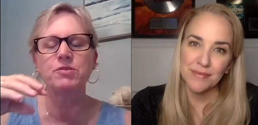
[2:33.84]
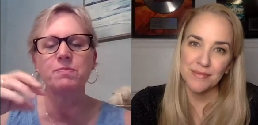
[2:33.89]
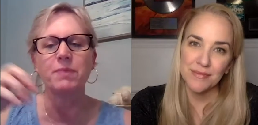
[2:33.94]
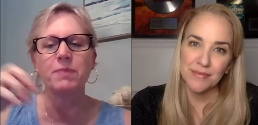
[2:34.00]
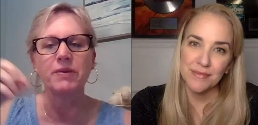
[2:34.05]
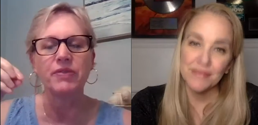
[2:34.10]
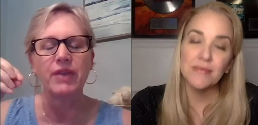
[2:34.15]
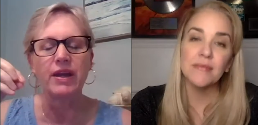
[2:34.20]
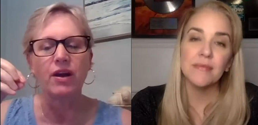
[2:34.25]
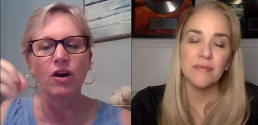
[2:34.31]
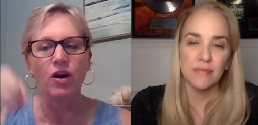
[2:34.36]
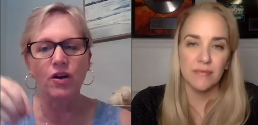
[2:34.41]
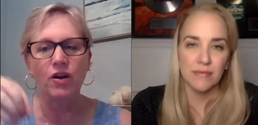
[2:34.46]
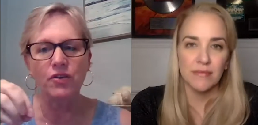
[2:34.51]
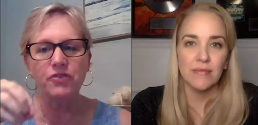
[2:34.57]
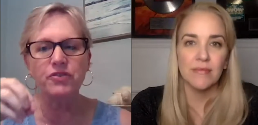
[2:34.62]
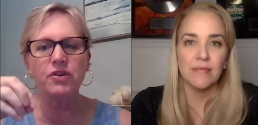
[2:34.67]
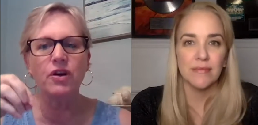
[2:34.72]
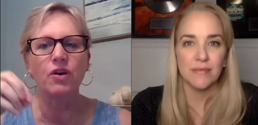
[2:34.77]
Speaker 1: But they
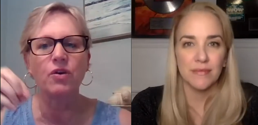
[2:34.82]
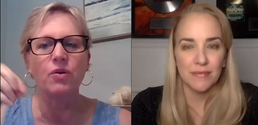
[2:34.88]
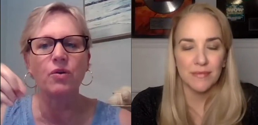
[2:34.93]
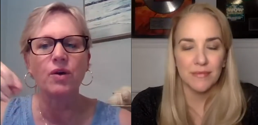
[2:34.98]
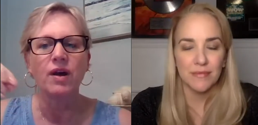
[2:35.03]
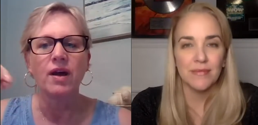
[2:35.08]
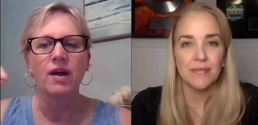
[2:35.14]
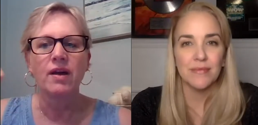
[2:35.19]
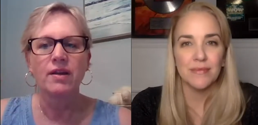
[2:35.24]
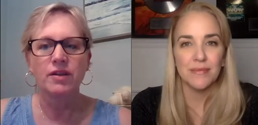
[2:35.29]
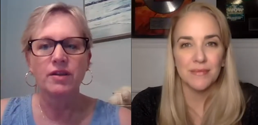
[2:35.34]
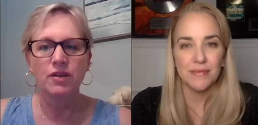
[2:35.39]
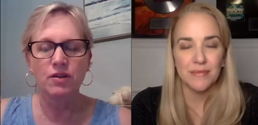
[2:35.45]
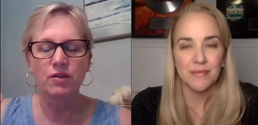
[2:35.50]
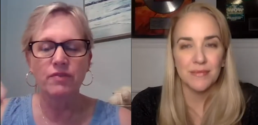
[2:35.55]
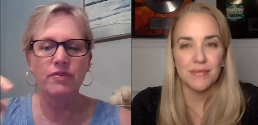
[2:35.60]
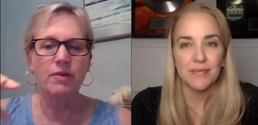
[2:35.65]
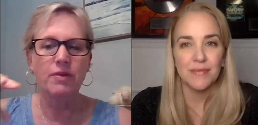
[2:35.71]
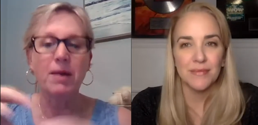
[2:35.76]
also,
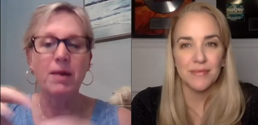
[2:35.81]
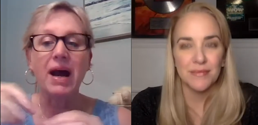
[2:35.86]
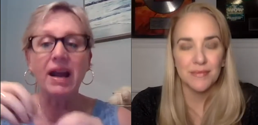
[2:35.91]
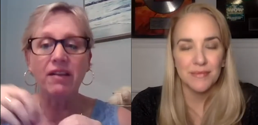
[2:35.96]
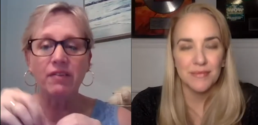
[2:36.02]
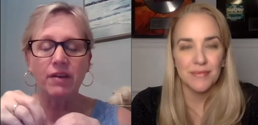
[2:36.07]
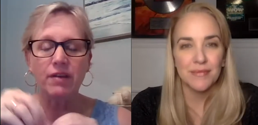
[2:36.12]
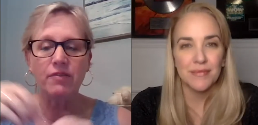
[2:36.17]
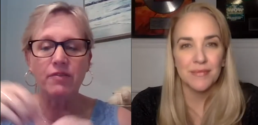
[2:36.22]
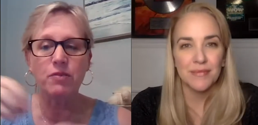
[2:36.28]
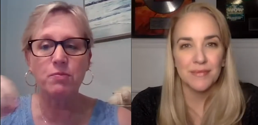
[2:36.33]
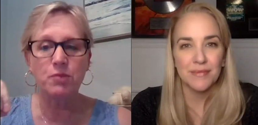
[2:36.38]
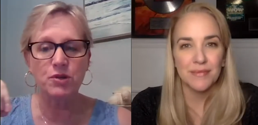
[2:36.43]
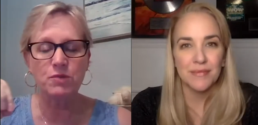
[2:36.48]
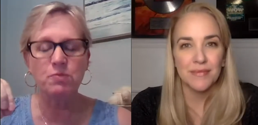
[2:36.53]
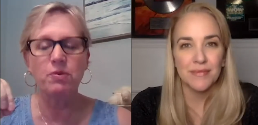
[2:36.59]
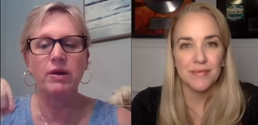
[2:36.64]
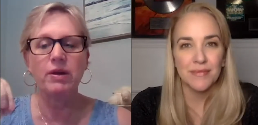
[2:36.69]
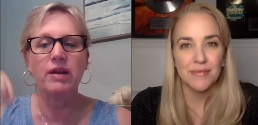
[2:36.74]
you, the pilot of the
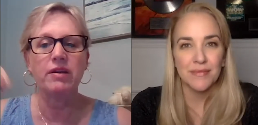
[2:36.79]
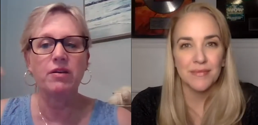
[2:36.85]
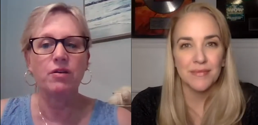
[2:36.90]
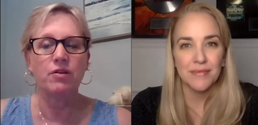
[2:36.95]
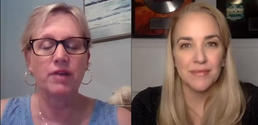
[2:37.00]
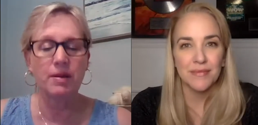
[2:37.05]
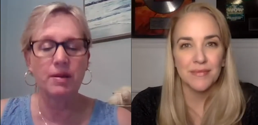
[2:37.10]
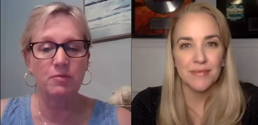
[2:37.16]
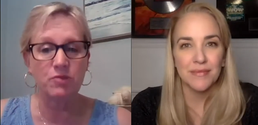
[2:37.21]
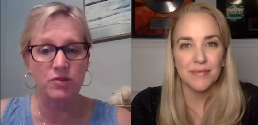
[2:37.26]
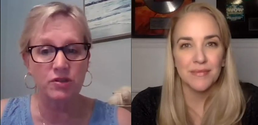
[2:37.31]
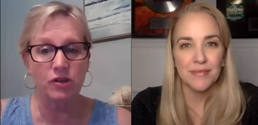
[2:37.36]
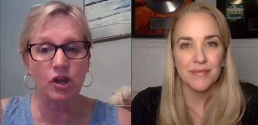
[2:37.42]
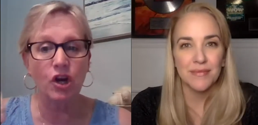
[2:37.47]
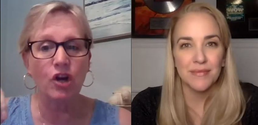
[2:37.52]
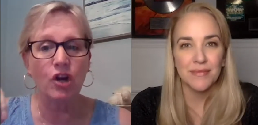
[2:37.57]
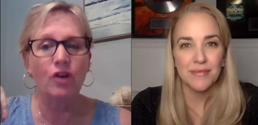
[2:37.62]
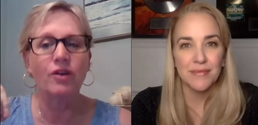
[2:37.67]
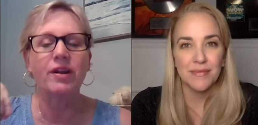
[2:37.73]
bush plane, her name was
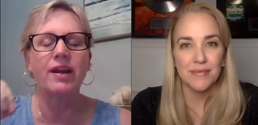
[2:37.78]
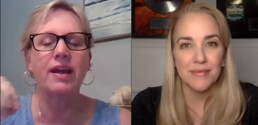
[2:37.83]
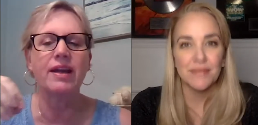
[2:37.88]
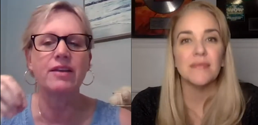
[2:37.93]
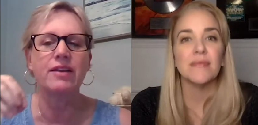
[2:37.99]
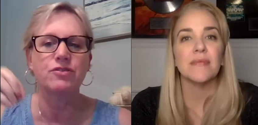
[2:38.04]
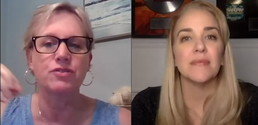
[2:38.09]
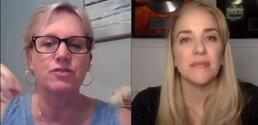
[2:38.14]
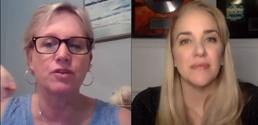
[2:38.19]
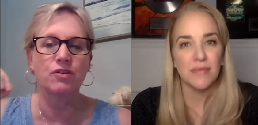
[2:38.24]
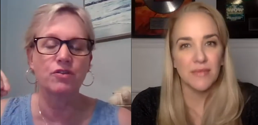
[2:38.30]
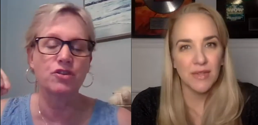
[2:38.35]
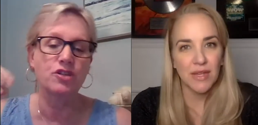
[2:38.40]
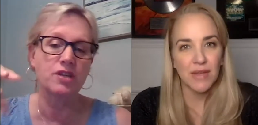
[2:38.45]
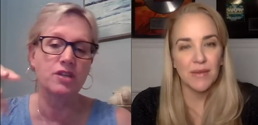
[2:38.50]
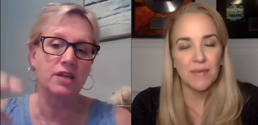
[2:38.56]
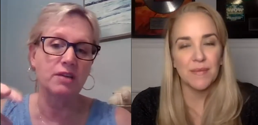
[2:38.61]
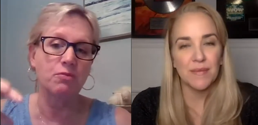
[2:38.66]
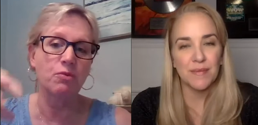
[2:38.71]
Lark. And so
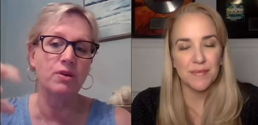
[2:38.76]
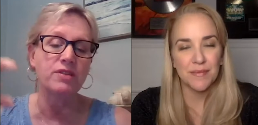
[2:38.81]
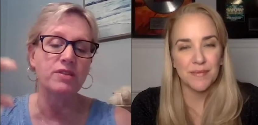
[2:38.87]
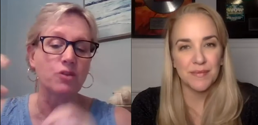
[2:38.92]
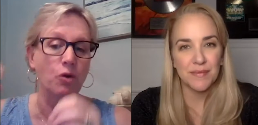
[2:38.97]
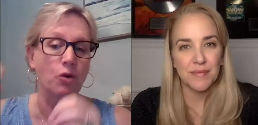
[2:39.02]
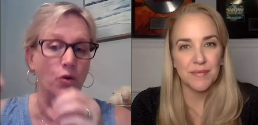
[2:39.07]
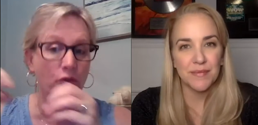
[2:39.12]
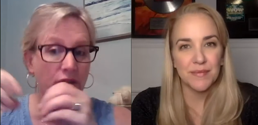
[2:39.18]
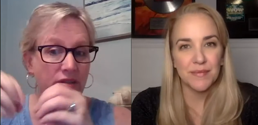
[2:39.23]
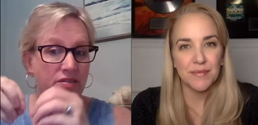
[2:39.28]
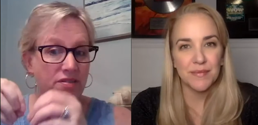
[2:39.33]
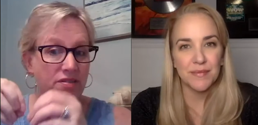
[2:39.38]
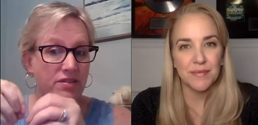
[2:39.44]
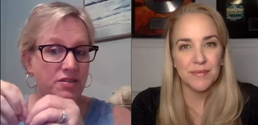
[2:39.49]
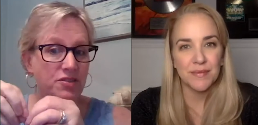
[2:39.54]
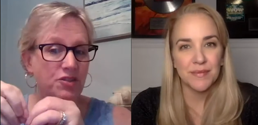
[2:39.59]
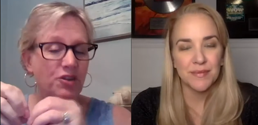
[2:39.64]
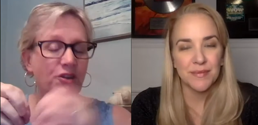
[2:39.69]
she was the oldest
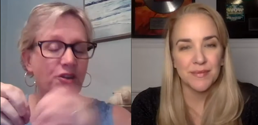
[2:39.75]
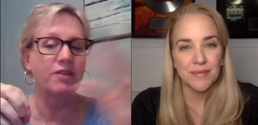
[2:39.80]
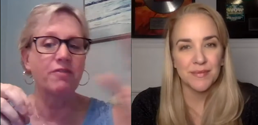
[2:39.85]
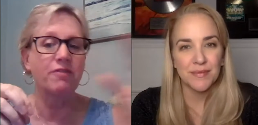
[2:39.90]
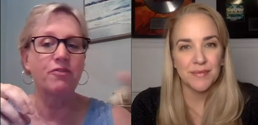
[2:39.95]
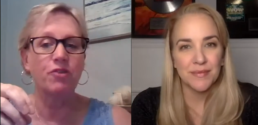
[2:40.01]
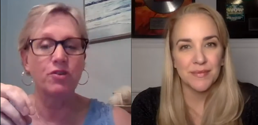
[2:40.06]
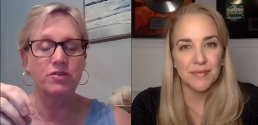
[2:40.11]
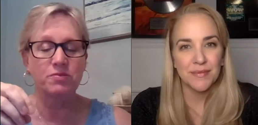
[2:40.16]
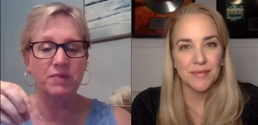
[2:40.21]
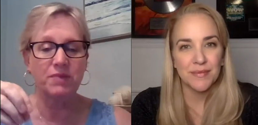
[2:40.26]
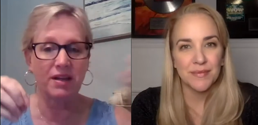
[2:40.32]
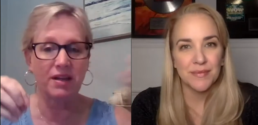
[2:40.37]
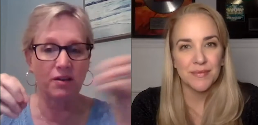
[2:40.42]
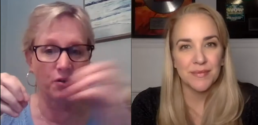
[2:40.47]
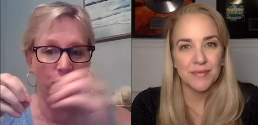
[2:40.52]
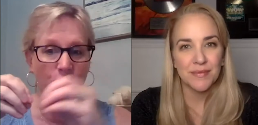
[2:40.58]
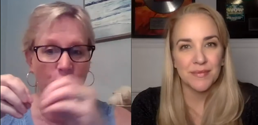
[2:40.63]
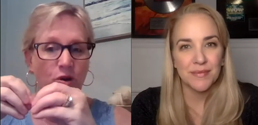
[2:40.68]
sister. And of course, we had
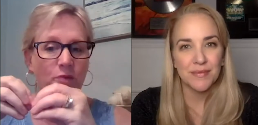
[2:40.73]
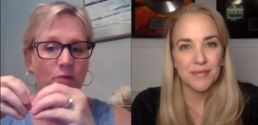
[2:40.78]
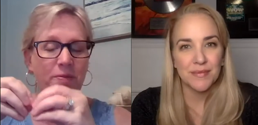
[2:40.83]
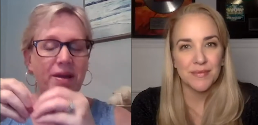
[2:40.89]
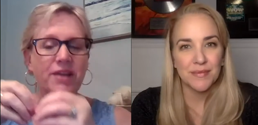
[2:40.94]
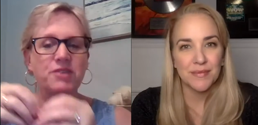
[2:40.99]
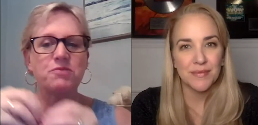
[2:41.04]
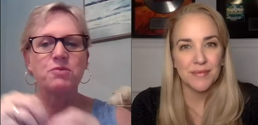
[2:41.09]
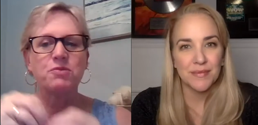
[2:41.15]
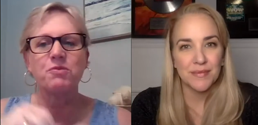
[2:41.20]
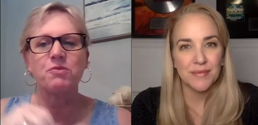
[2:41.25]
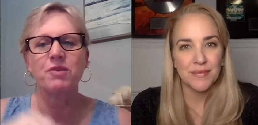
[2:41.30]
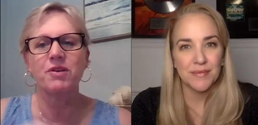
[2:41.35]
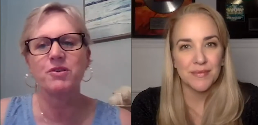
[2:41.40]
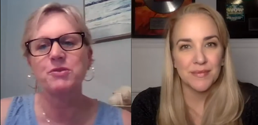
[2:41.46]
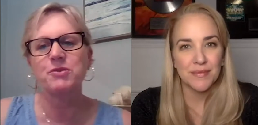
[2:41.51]
a little romance with one of the